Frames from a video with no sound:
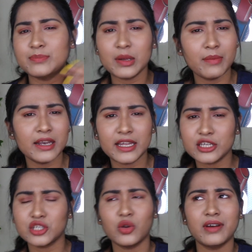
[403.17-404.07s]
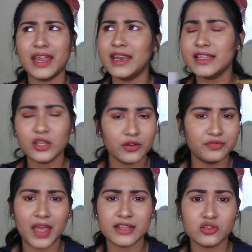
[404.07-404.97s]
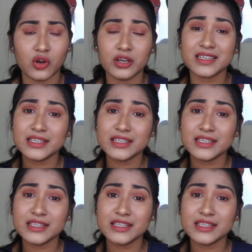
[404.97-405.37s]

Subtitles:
pigmentation or anything of that sort,